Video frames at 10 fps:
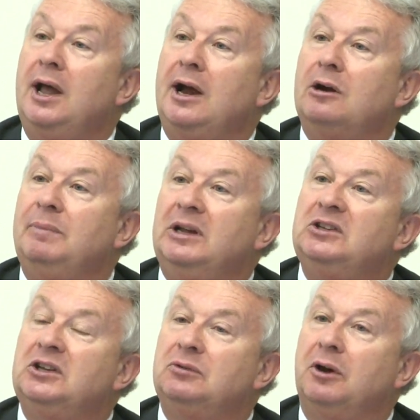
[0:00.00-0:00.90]
air
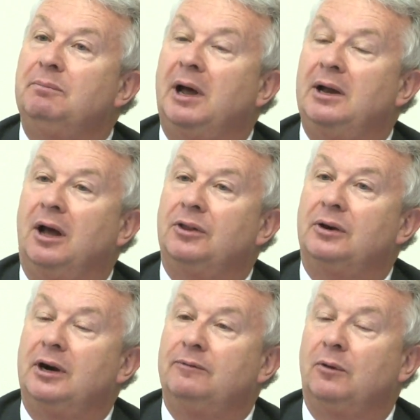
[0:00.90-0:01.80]
bases run by other
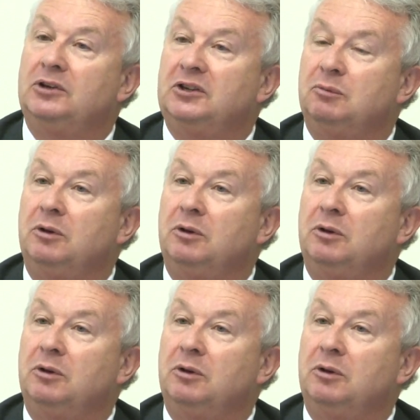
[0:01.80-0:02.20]
air forces,